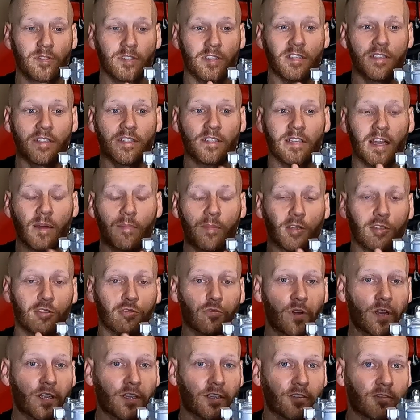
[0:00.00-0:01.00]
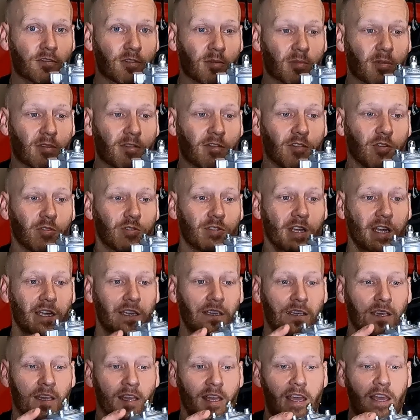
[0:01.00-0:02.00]
So this is coming directly from the fuel
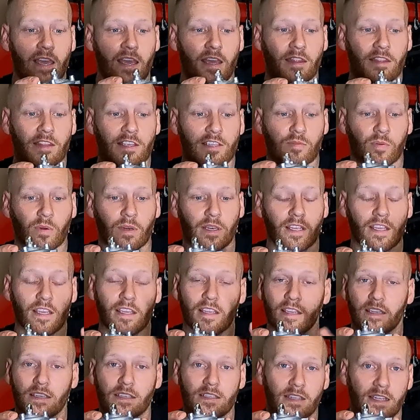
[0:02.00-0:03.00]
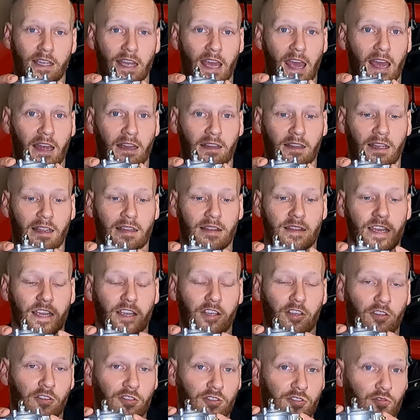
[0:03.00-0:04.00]
tank. This one here is the outlet.
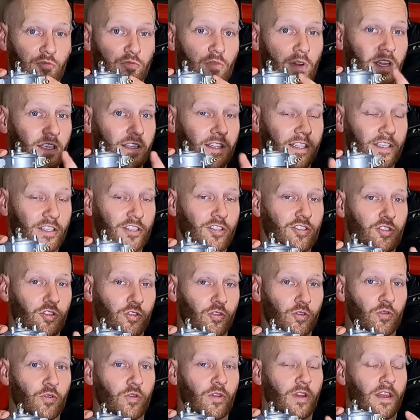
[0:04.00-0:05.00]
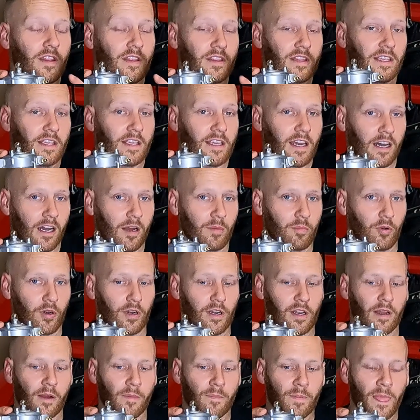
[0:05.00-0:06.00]
That goes directly to the
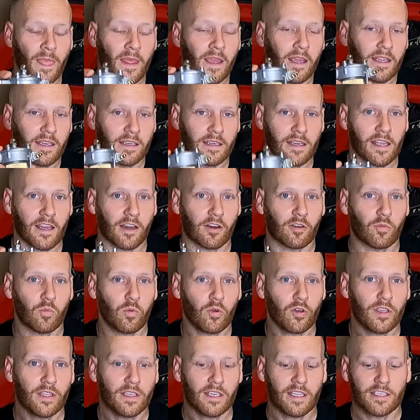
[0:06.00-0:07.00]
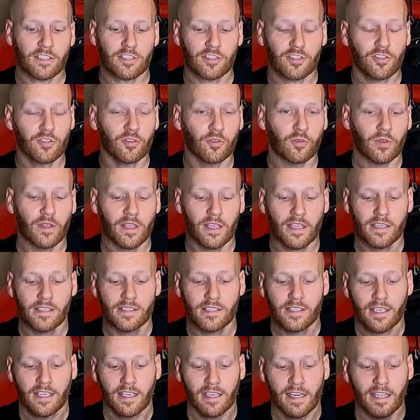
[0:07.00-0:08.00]
carburetor. Now, what you need to do
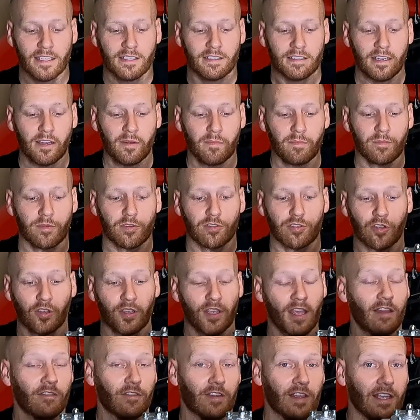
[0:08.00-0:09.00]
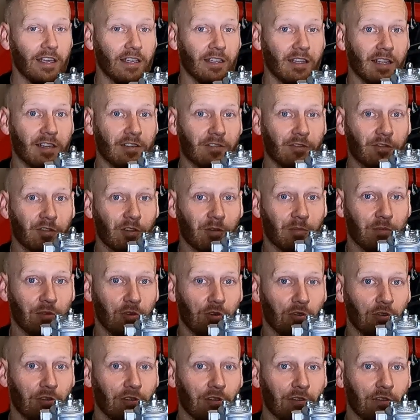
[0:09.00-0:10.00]
is connect it up. So you have your inlet from
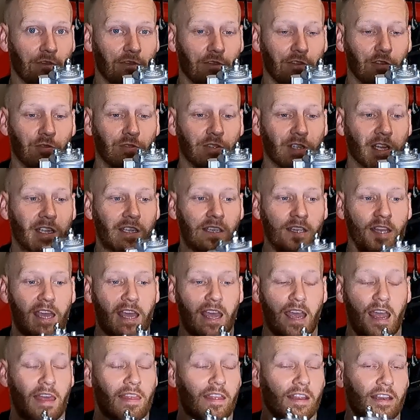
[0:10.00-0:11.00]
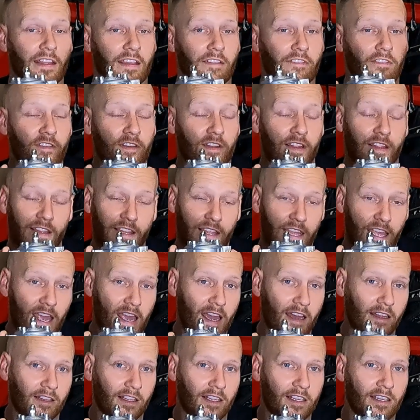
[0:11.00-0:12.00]
your fuel tank, and then you have the
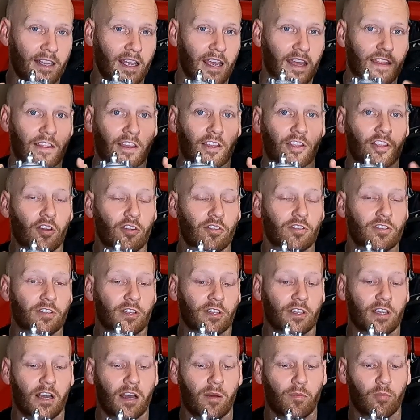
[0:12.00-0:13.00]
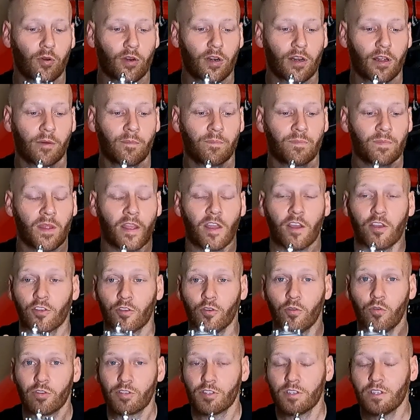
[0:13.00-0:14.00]
outlet that goes to the carburetor.
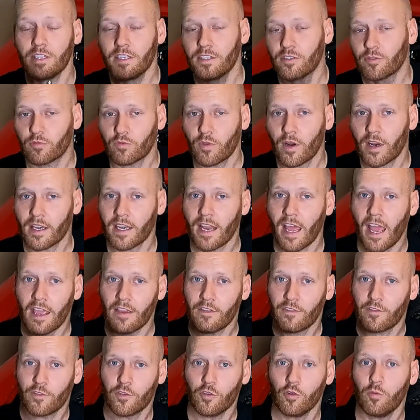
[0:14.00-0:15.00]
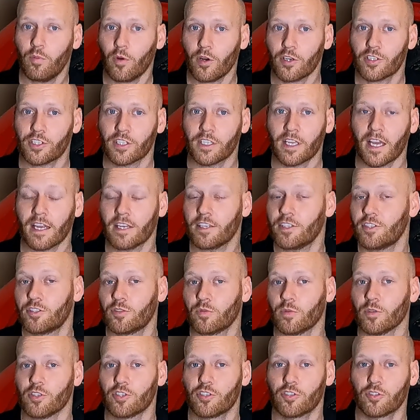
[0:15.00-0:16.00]
You also need to run a fuel pressure gauge
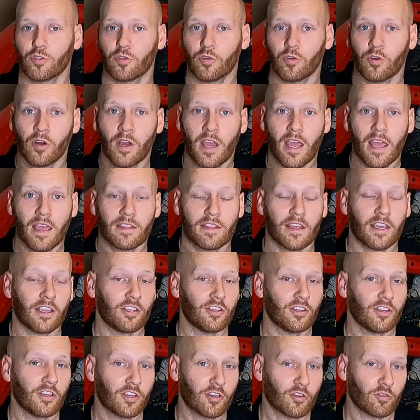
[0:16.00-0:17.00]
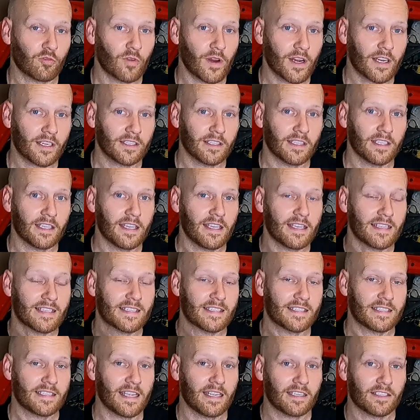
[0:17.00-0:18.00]
to ensure that you correctly
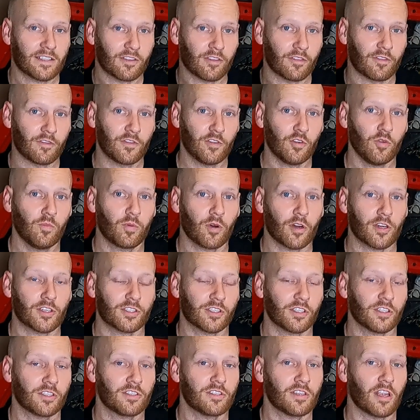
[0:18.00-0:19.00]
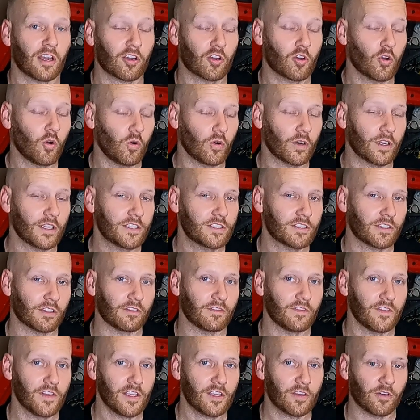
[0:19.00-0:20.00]
set the fuel pressure according to
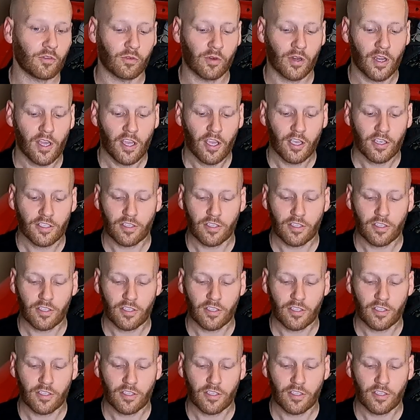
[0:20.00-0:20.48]
the vehicle.